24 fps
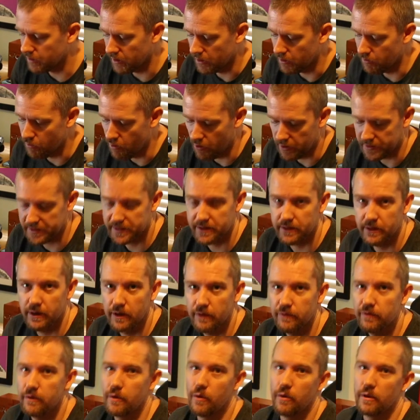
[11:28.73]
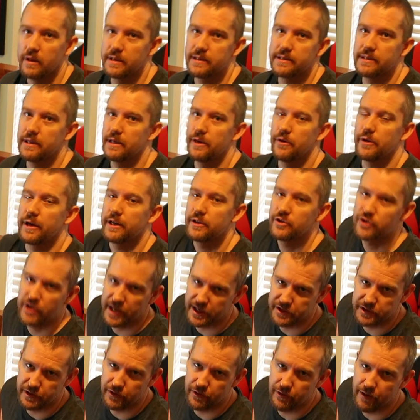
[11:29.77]
works flawlessly. You can
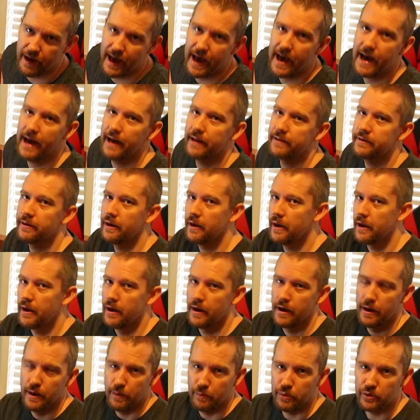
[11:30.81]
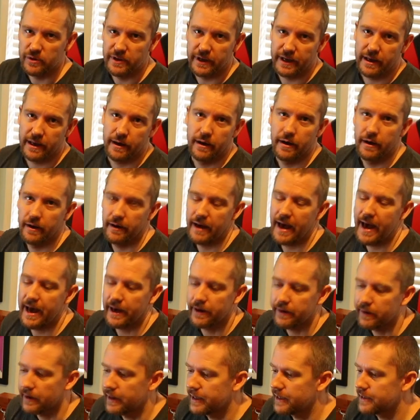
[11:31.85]
change it around, put the
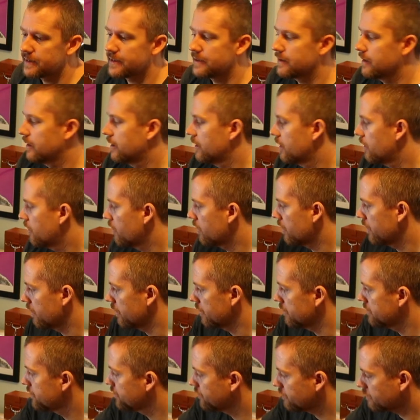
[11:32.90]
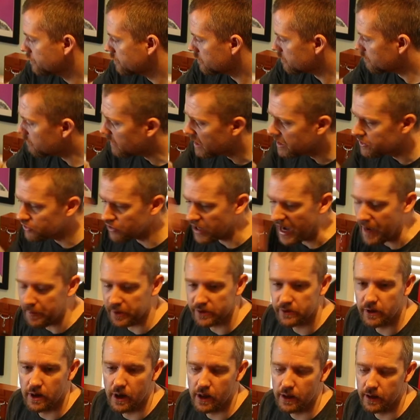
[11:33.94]
anchor links on a
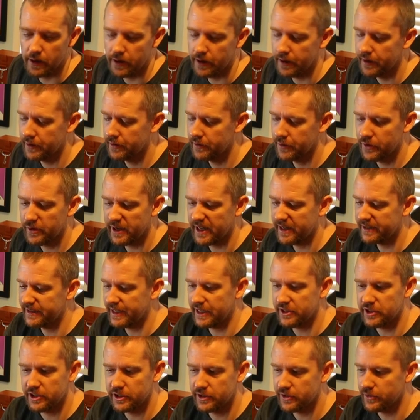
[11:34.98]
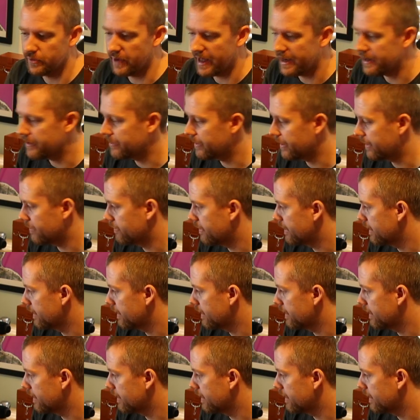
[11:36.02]
tripod collar. You can attach it to anything,